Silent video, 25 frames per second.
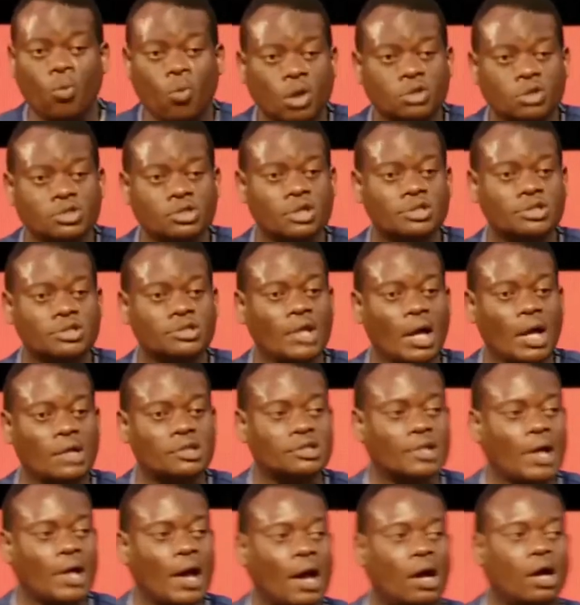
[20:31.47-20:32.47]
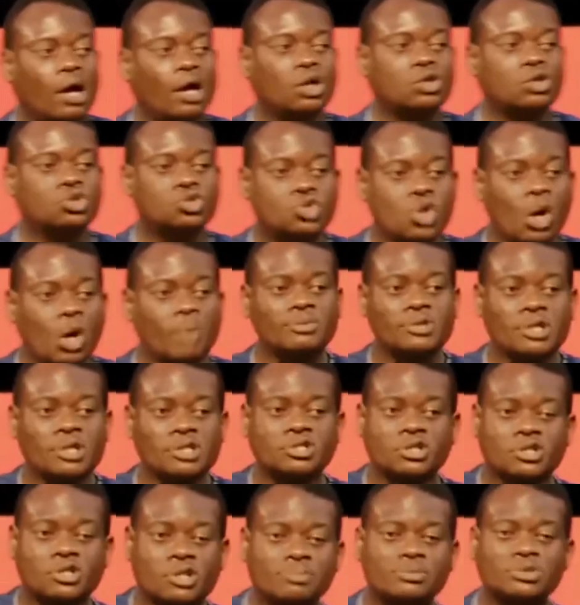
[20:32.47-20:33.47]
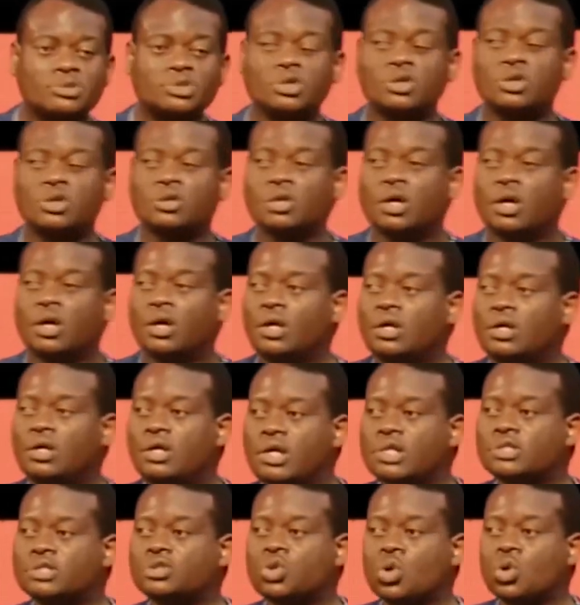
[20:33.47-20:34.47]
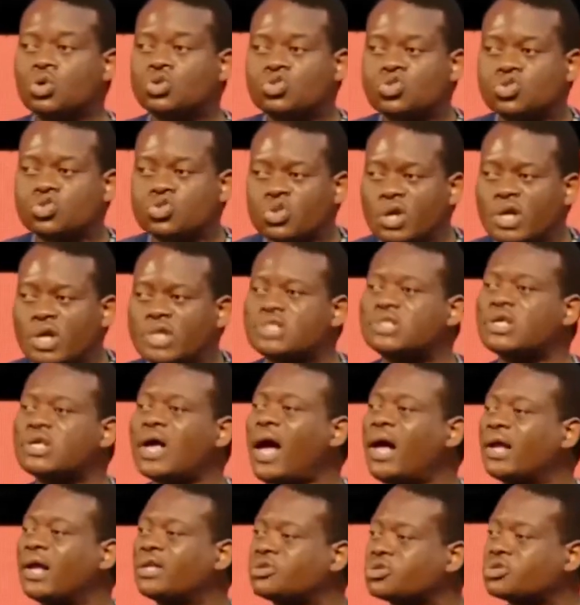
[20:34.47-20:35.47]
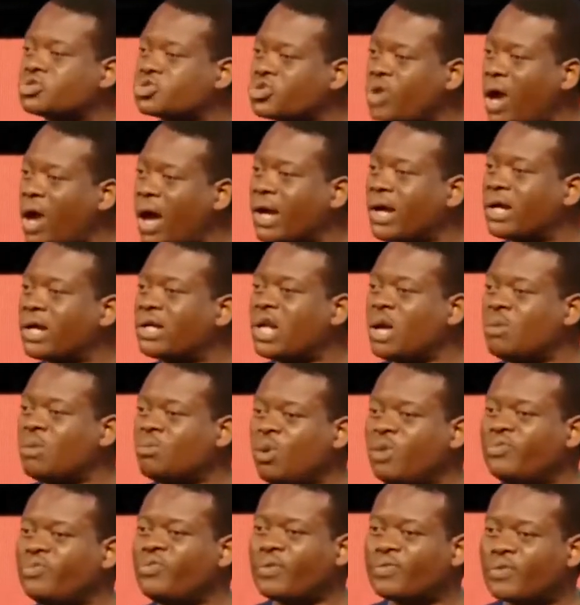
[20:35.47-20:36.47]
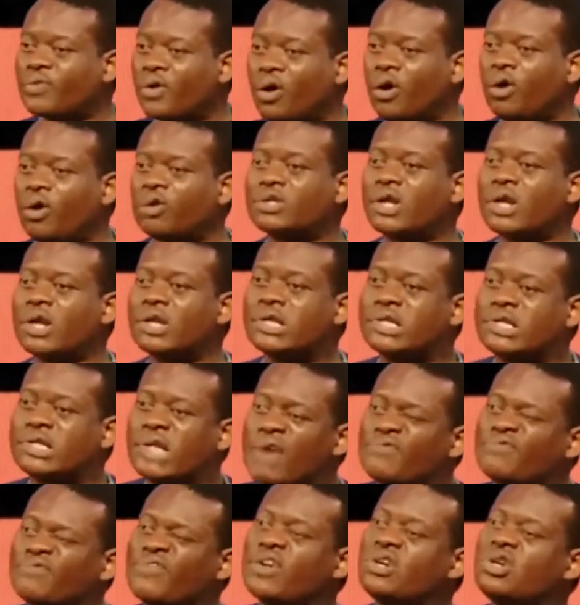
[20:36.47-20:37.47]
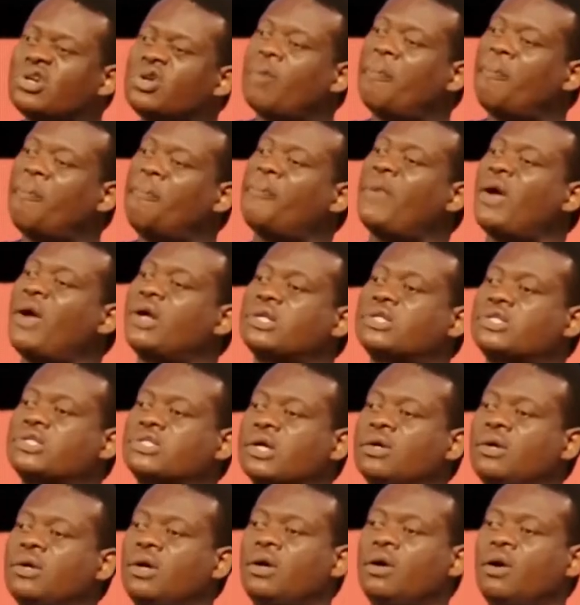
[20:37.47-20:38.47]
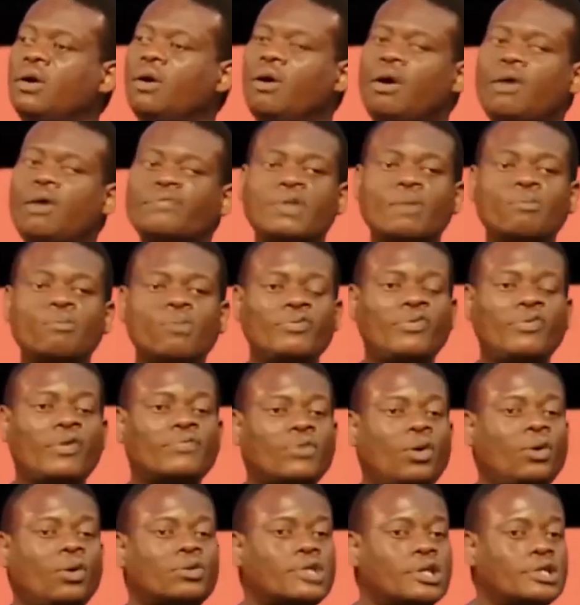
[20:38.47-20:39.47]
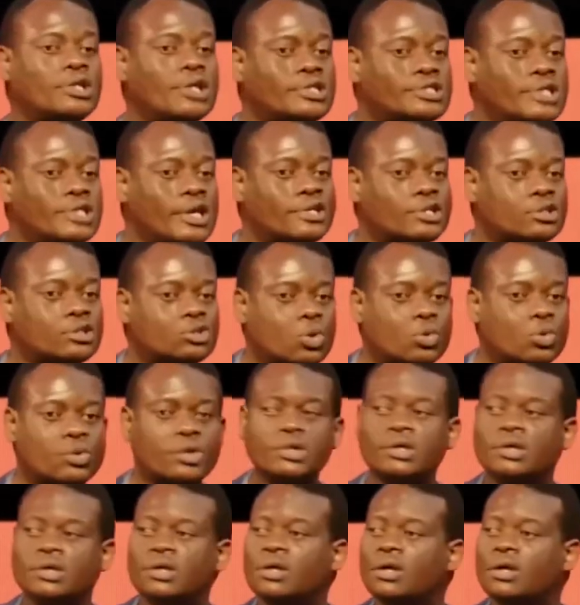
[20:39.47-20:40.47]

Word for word: watchers that their job description is to trace and track the move of God, the development of the move of God in the territory,